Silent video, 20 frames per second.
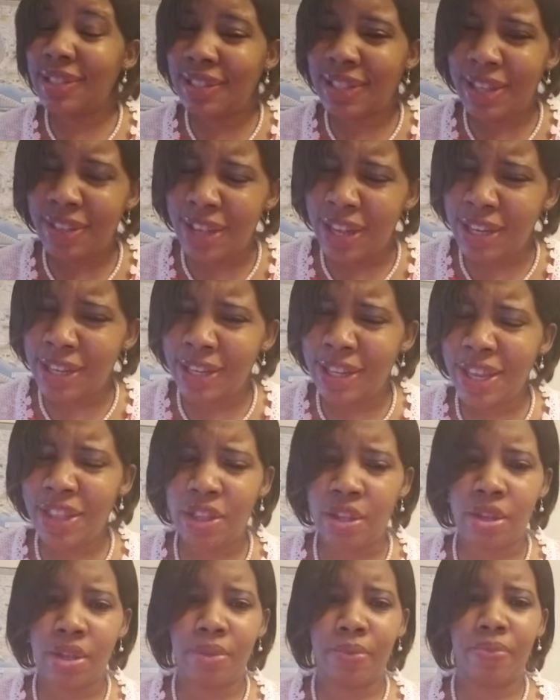said that
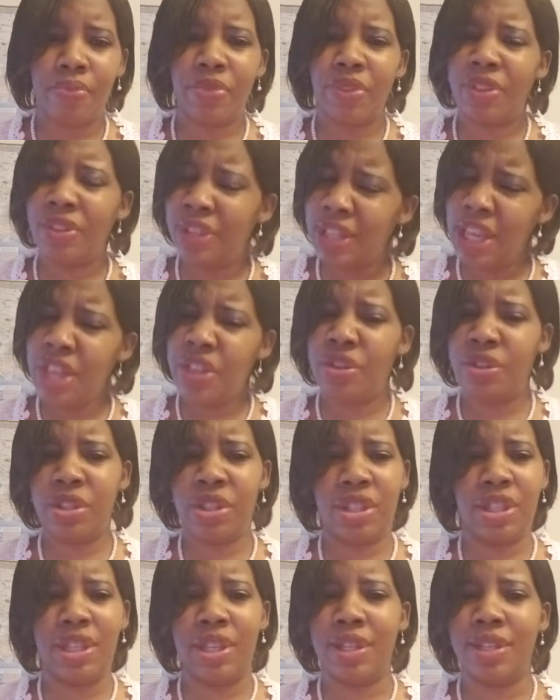neither neither
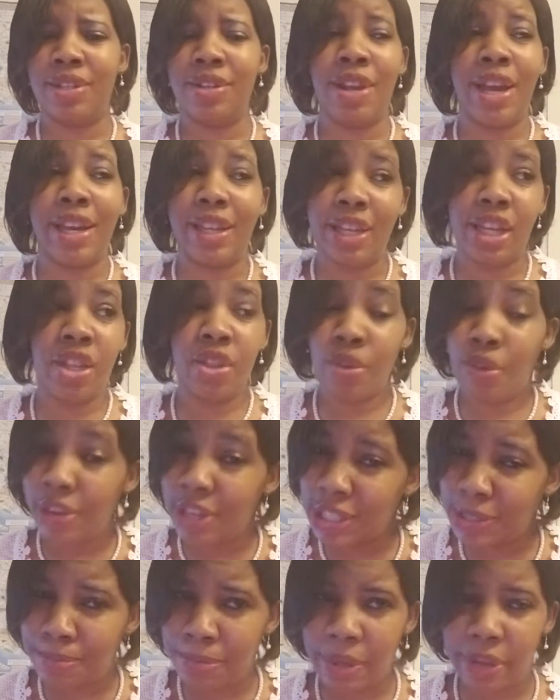sinned, not he nor
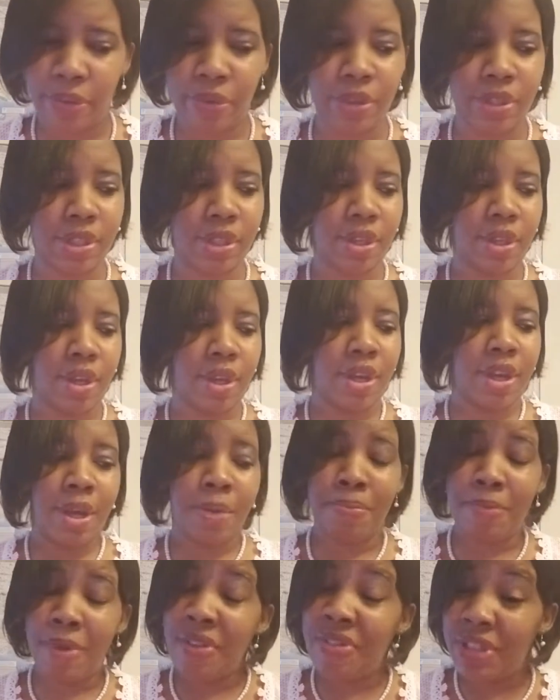his parents,
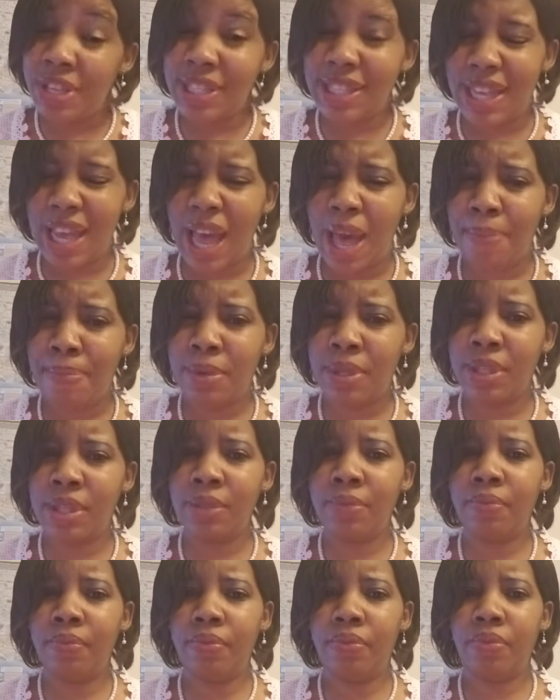but this happened
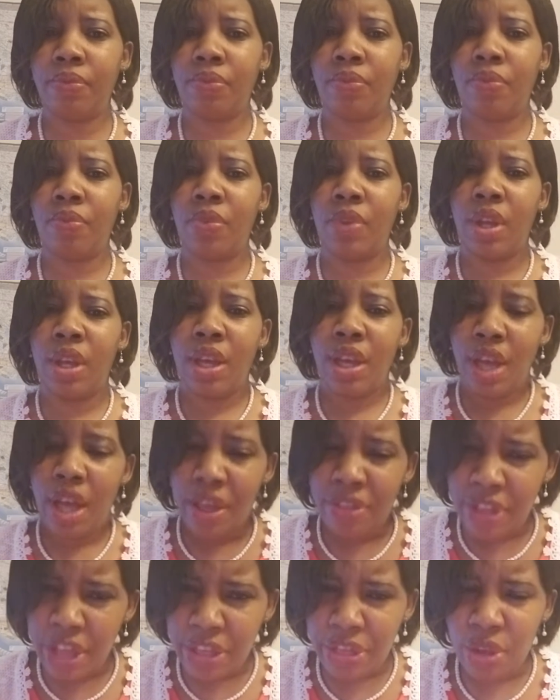
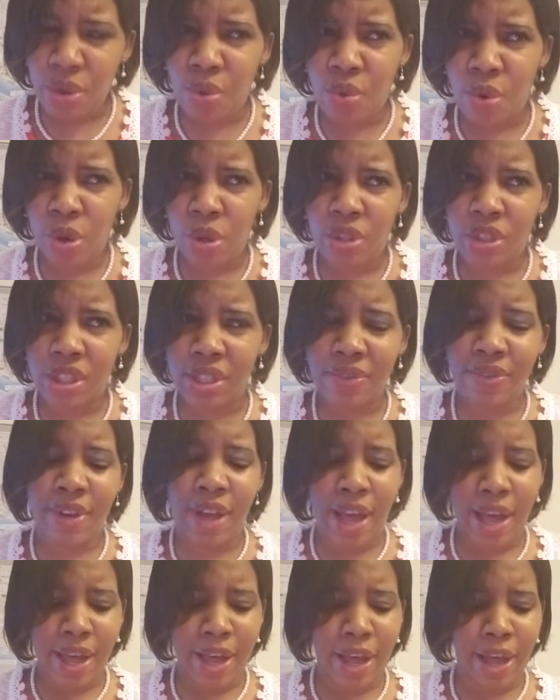that the works of
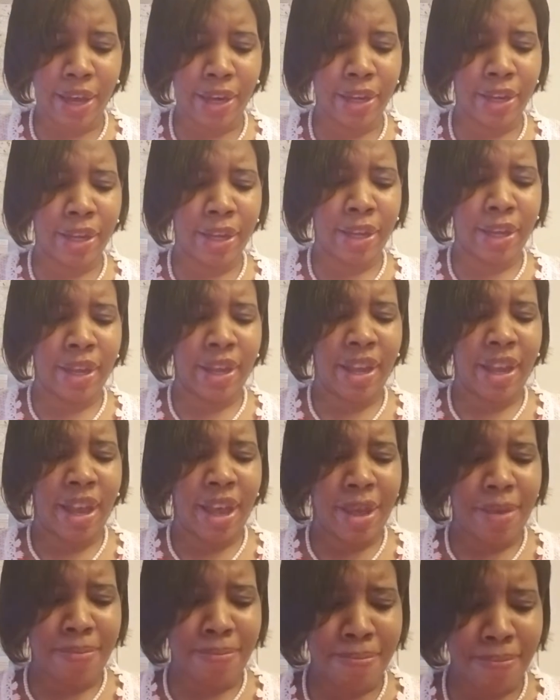God
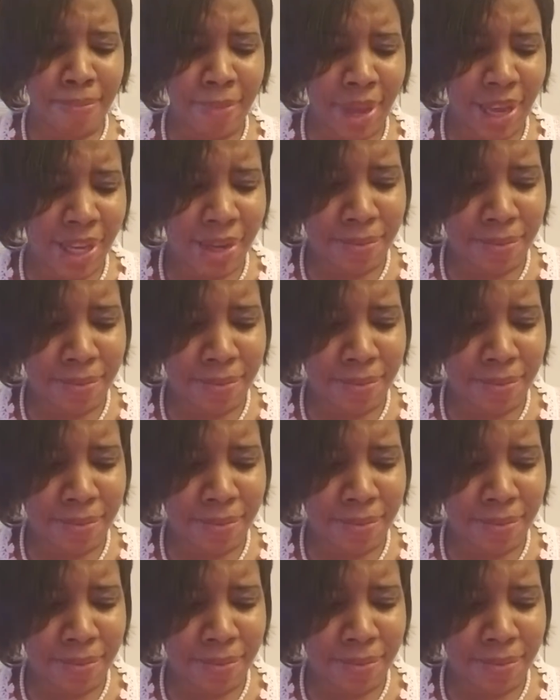may